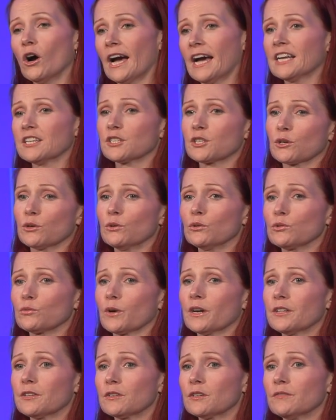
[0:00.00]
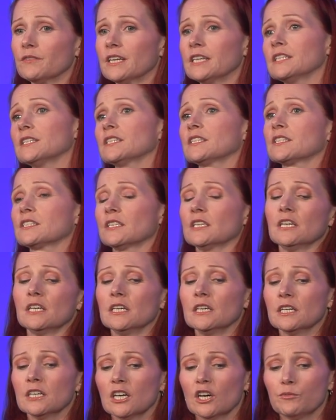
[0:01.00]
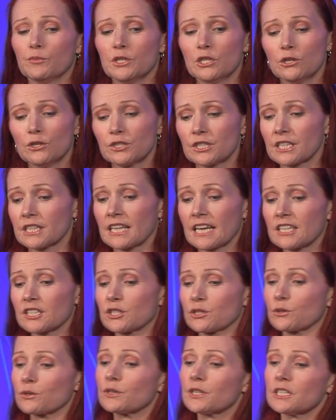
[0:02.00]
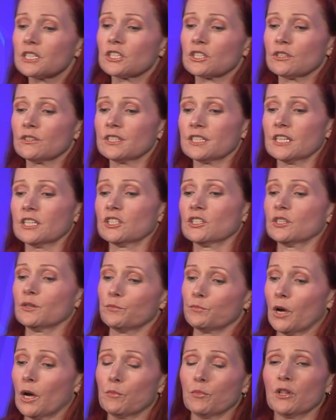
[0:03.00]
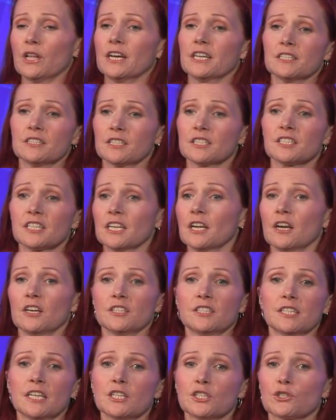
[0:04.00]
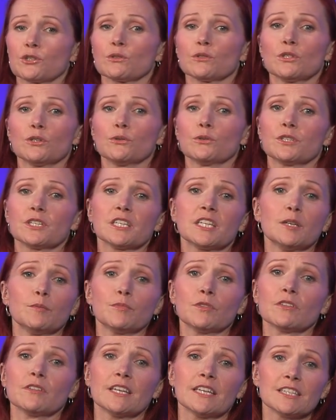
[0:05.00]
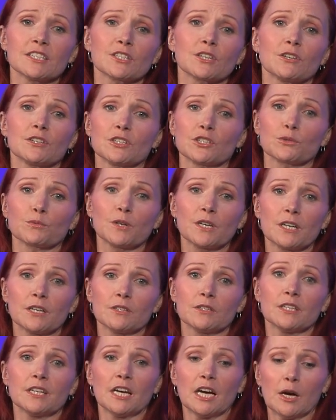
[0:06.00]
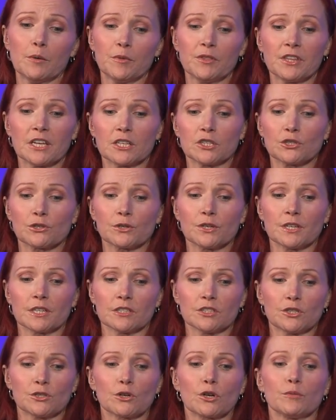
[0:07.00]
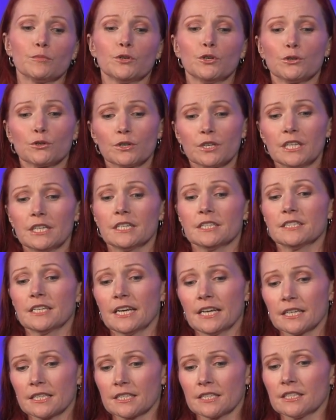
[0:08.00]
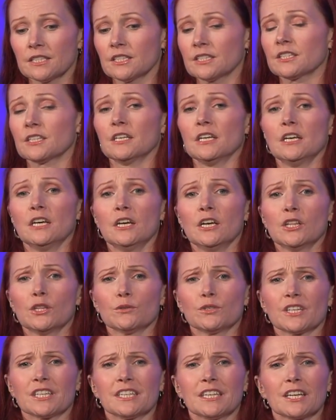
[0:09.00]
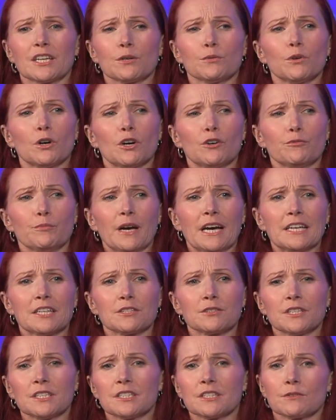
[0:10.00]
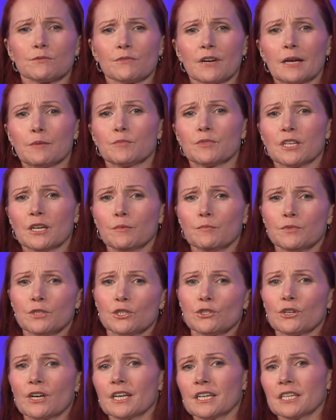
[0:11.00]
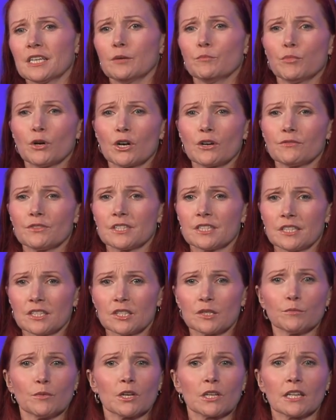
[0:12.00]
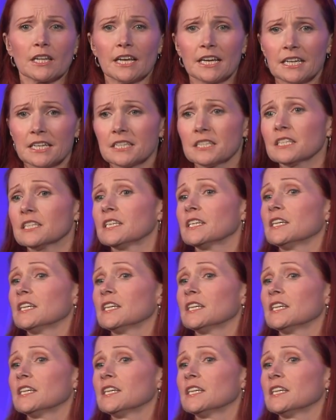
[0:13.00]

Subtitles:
and cold weather events have been using that storage to essentially apply essential load and keep the lights on as well. I think during Storm Uri in Texas, there was a gigawatt of batteries that ramped up to try and keep part of the system online.